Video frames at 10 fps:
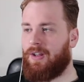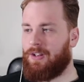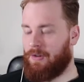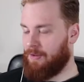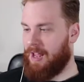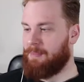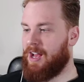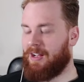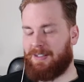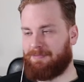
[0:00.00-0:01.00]
you know, and I'm
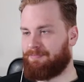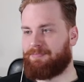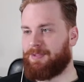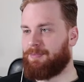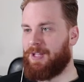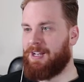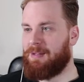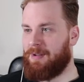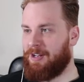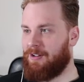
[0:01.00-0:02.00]
not complaining
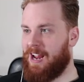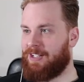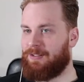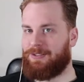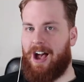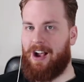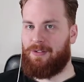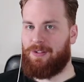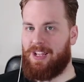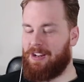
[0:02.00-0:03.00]
about International
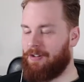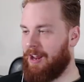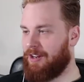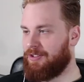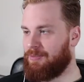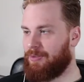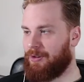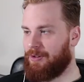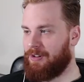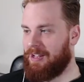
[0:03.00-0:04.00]
Taco Day, International
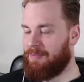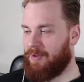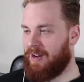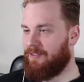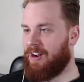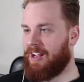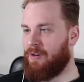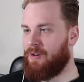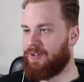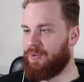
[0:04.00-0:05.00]
Burger Day, but whenever I
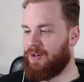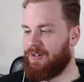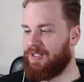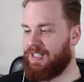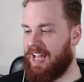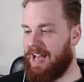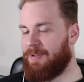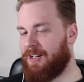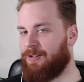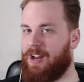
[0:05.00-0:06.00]
go on Twitter and see
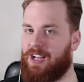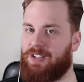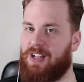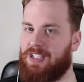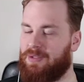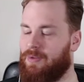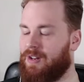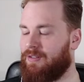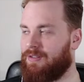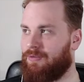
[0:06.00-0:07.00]
Happy International, I just
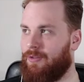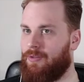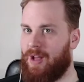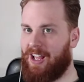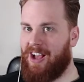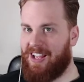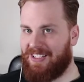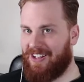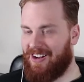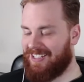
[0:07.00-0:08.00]
want to just roll my
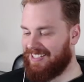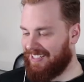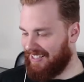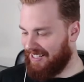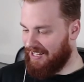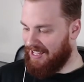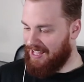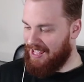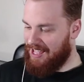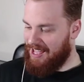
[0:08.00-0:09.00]
eyes constantly.
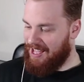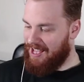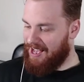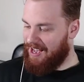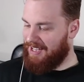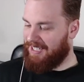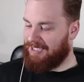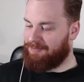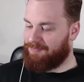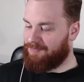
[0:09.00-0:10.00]
If
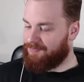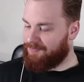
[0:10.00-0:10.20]
I